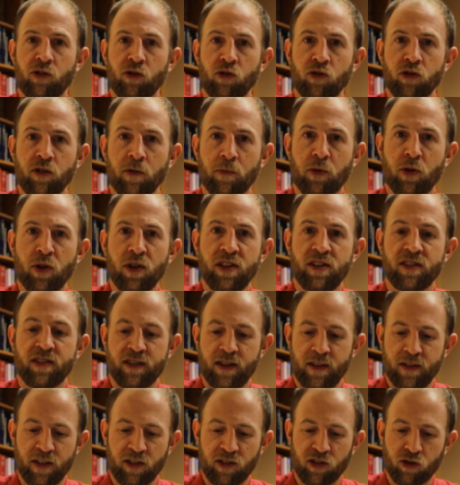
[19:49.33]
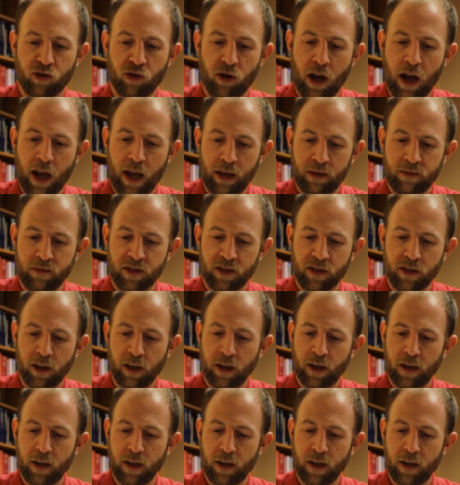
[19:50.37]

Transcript: through the priests and the scribes.